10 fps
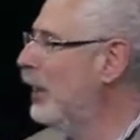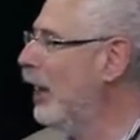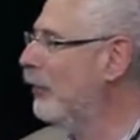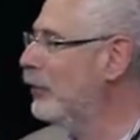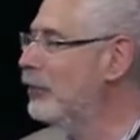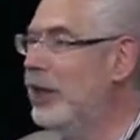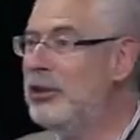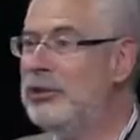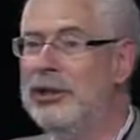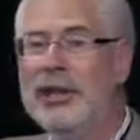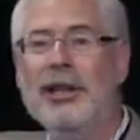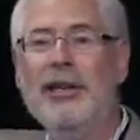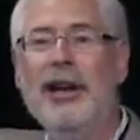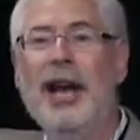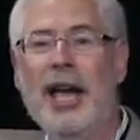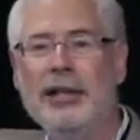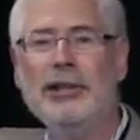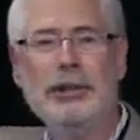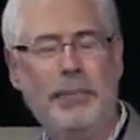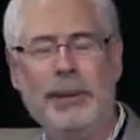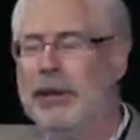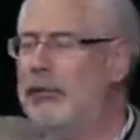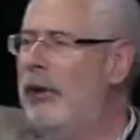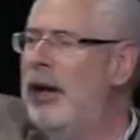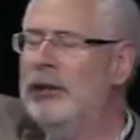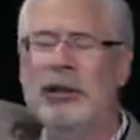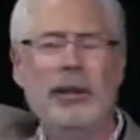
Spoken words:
conversation, their head is spinning around.